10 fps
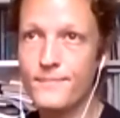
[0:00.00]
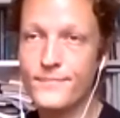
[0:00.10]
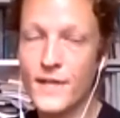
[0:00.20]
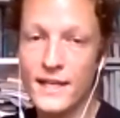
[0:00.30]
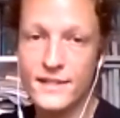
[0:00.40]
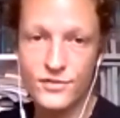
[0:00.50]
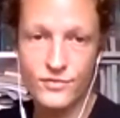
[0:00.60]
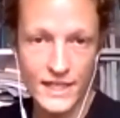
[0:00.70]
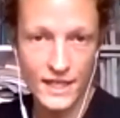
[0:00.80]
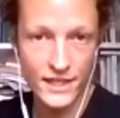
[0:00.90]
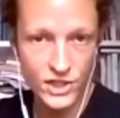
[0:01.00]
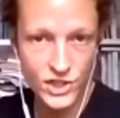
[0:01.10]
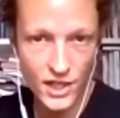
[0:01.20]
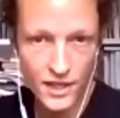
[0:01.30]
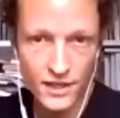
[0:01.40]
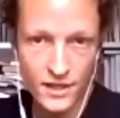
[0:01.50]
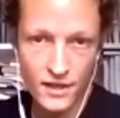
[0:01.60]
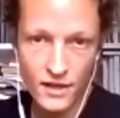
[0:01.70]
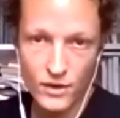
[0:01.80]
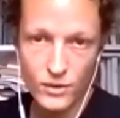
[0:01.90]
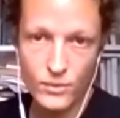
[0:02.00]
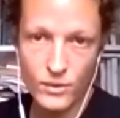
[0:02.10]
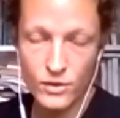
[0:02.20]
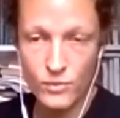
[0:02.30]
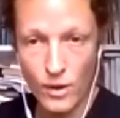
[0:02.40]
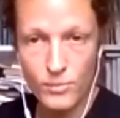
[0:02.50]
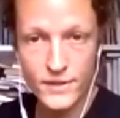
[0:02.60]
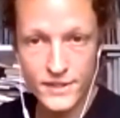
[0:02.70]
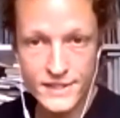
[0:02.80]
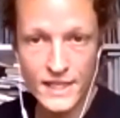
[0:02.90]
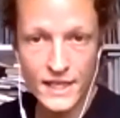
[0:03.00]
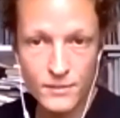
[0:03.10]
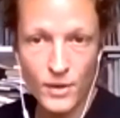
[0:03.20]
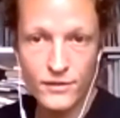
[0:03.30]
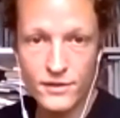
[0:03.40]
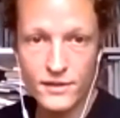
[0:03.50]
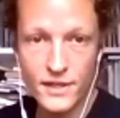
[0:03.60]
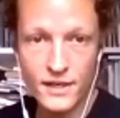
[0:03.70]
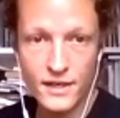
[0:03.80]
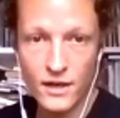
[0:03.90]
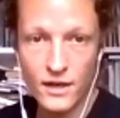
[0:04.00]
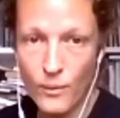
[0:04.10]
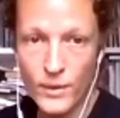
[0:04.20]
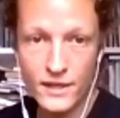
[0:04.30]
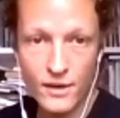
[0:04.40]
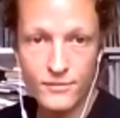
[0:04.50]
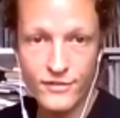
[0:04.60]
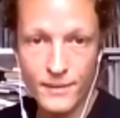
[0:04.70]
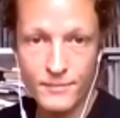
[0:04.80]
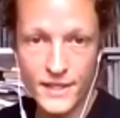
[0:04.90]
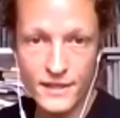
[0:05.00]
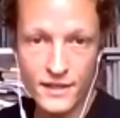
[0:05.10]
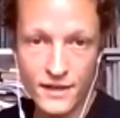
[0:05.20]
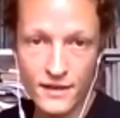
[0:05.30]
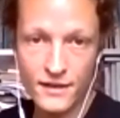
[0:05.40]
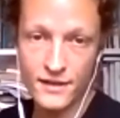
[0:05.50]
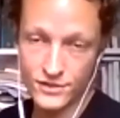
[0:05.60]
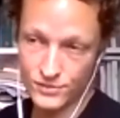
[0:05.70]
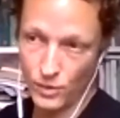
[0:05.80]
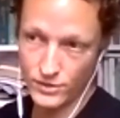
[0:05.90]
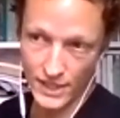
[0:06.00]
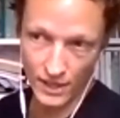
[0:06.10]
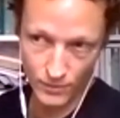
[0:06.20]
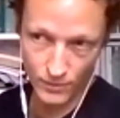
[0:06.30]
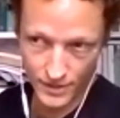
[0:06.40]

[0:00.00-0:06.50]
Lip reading: I had this friend Alicia, who grew up with a single mother in a low-income family in a small town